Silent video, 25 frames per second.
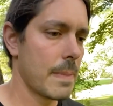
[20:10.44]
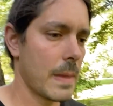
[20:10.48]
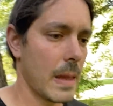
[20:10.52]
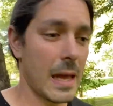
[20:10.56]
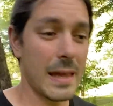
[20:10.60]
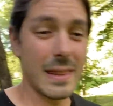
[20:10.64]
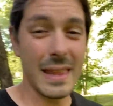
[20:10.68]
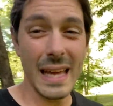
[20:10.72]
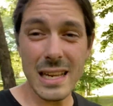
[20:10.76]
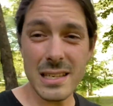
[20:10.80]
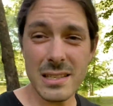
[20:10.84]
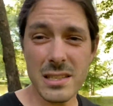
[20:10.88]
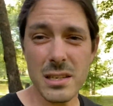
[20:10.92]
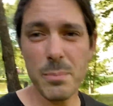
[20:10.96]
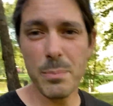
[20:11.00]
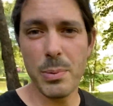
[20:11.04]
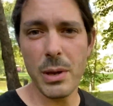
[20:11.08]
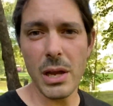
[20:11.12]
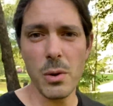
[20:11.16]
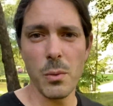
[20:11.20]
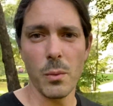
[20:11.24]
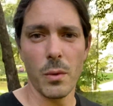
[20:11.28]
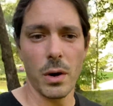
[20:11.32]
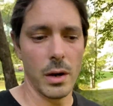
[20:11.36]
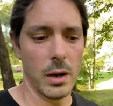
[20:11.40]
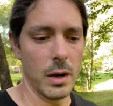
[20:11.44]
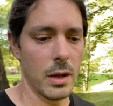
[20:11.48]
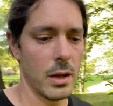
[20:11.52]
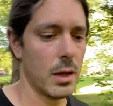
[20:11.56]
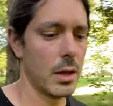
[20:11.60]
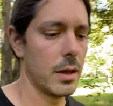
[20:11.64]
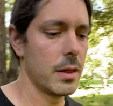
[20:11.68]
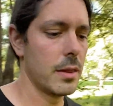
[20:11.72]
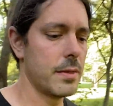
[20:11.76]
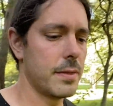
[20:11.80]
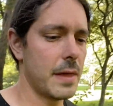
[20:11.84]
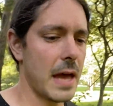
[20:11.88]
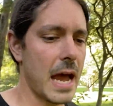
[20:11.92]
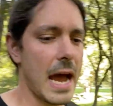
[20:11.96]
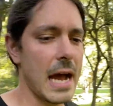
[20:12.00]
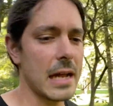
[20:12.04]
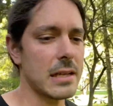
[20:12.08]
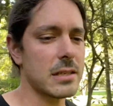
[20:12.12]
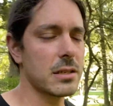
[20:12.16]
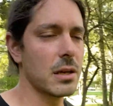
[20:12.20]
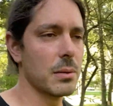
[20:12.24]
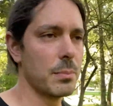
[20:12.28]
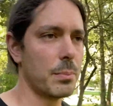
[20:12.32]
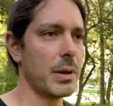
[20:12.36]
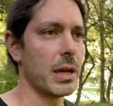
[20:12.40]
And that's the big one.
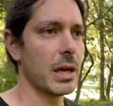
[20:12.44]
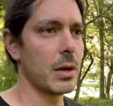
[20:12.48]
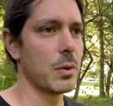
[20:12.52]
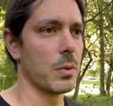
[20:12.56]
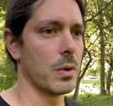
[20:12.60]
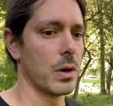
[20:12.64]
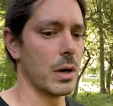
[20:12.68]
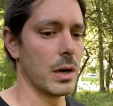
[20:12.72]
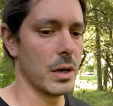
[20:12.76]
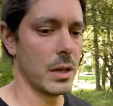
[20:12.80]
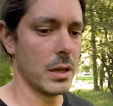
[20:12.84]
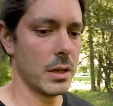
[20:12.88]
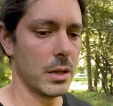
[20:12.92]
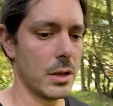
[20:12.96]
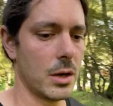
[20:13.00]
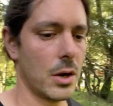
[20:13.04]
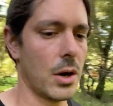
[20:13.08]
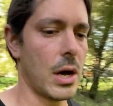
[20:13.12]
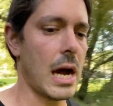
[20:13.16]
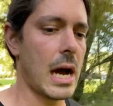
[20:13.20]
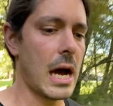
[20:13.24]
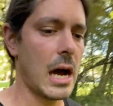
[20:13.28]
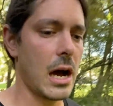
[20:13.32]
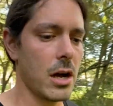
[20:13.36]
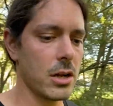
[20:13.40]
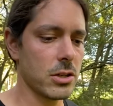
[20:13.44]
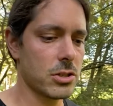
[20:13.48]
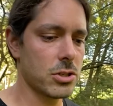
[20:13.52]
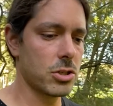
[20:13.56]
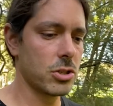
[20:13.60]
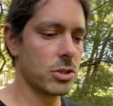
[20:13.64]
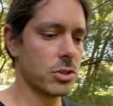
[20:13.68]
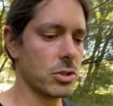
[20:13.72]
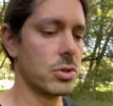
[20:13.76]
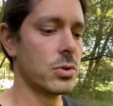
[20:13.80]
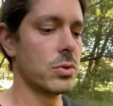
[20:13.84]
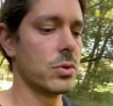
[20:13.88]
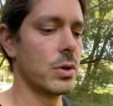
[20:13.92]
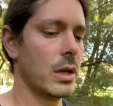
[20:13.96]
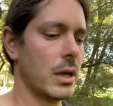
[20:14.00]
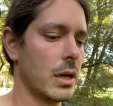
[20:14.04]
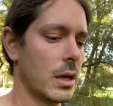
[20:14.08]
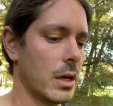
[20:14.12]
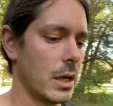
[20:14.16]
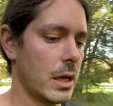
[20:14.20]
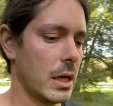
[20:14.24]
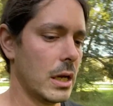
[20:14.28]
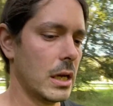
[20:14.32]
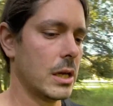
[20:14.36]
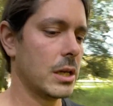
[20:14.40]
That's a big one. You know, how to
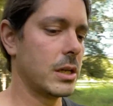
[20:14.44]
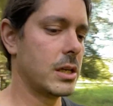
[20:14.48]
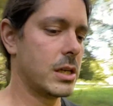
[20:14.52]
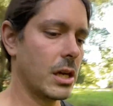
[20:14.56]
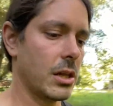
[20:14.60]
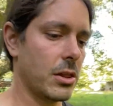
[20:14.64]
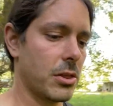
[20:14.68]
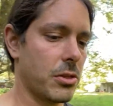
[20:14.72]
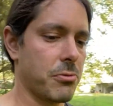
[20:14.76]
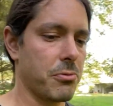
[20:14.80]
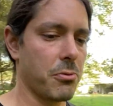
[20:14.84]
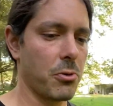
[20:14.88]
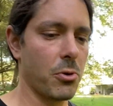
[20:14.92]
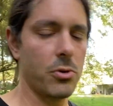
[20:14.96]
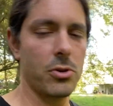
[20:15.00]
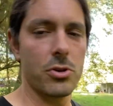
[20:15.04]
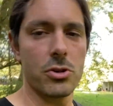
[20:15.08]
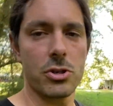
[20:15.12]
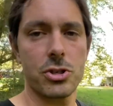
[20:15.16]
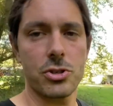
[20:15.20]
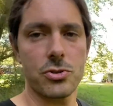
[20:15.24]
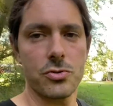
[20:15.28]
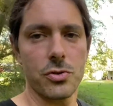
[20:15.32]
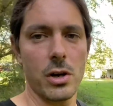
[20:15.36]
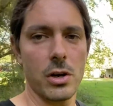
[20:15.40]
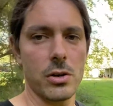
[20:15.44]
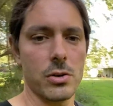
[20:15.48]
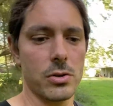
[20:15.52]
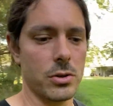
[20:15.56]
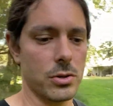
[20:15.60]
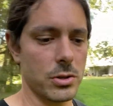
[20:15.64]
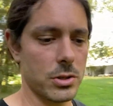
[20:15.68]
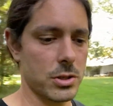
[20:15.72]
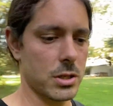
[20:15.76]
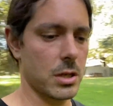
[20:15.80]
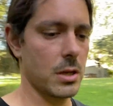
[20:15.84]
get through your struggles,